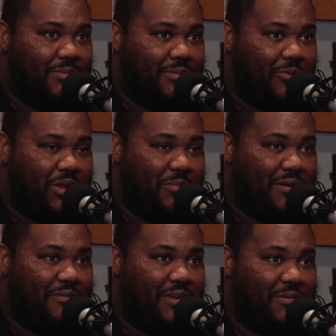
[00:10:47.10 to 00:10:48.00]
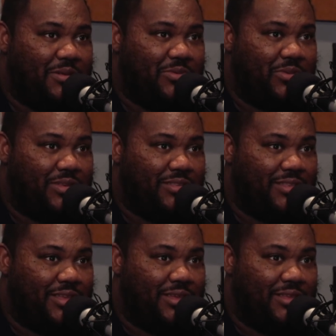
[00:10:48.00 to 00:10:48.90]
of my favorites was
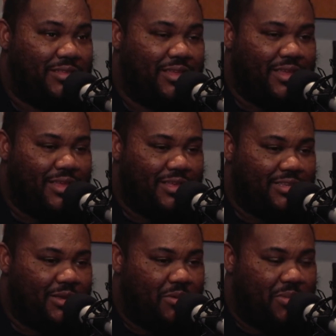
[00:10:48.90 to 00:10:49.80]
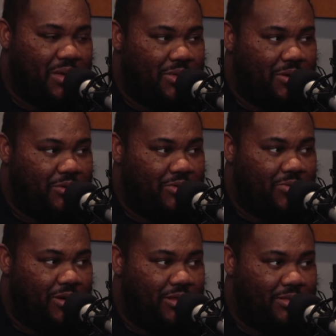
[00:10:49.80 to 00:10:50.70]
the scene where Baby Yoda's
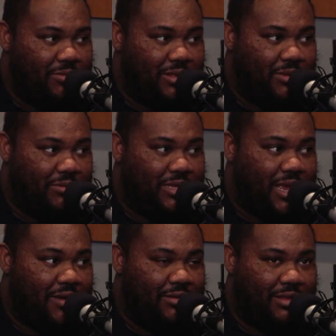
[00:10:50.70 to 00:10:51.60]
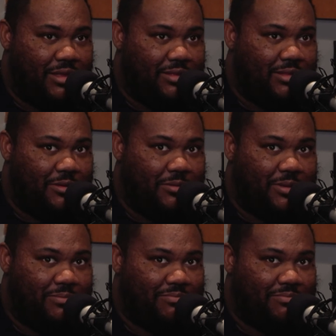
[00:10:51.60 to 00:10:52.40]
walking through that little,